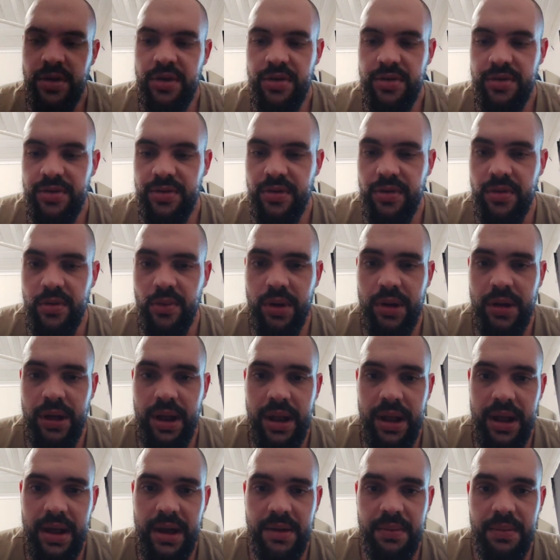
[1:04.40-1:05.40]
So what I
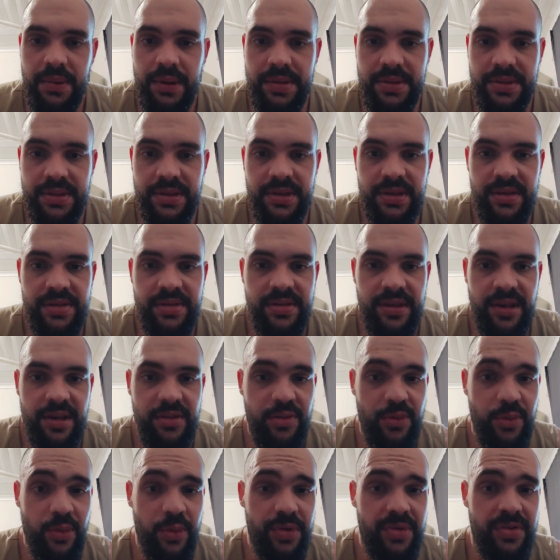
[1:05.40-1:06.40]
like about this, as
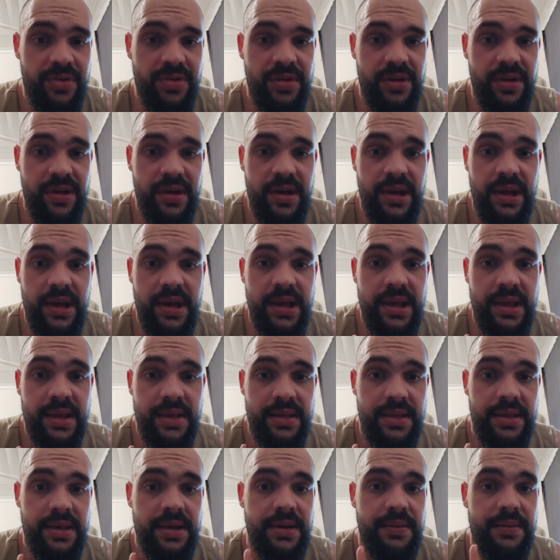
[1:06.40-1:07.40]
we will see in
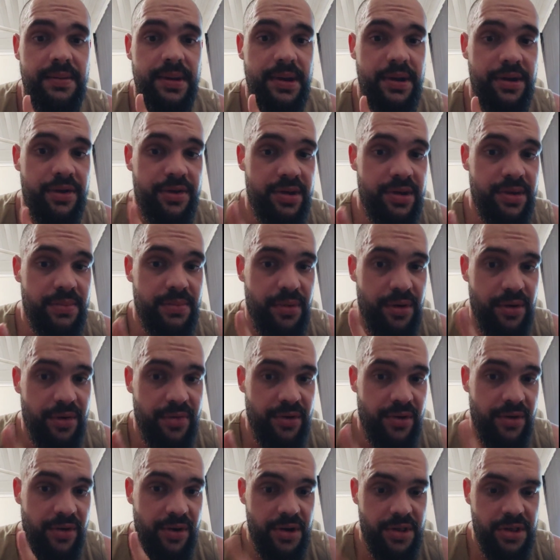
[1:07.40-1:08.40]
the ingredient
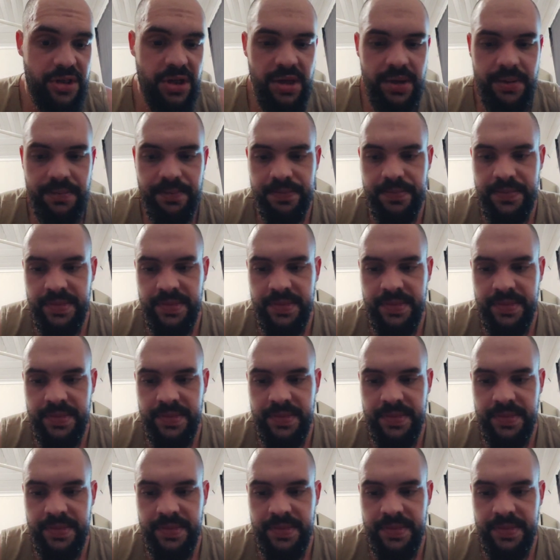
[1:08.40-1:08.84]
profile right here,